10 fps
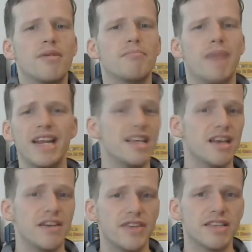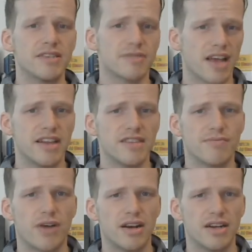many of these kinds
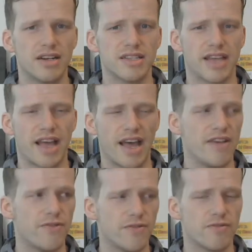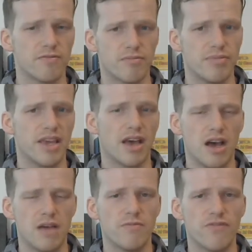of products have
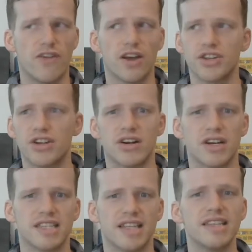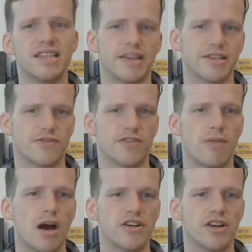become functional necessities for
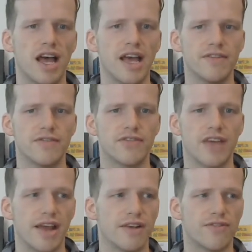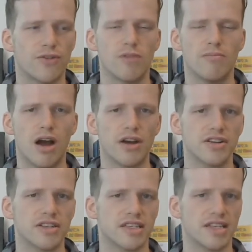modern life and for
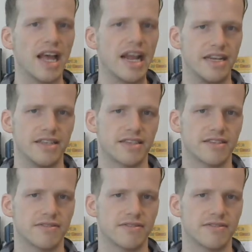modern societies.